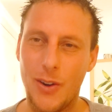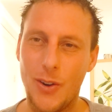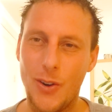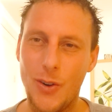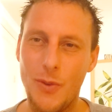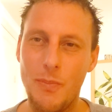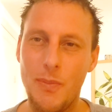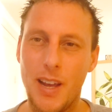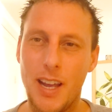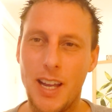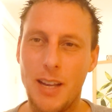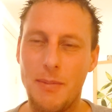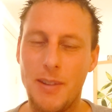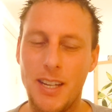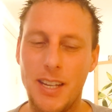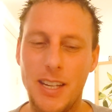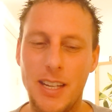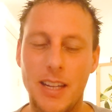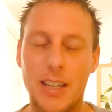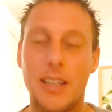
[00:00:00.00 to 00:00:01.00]
who
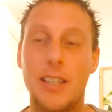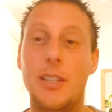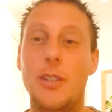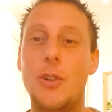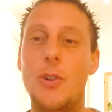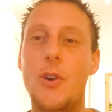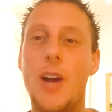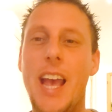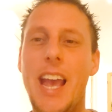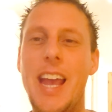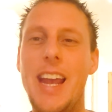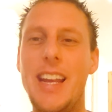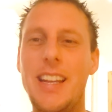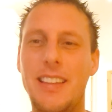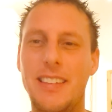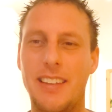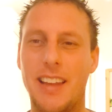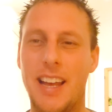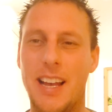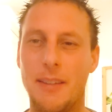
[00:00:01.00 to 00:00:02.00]
maybe you
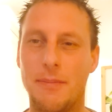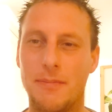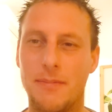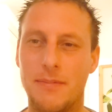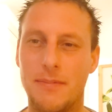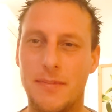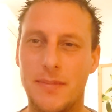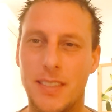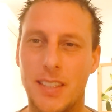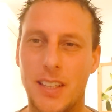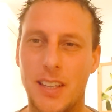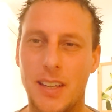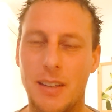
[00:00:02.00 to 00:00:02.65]
hate them,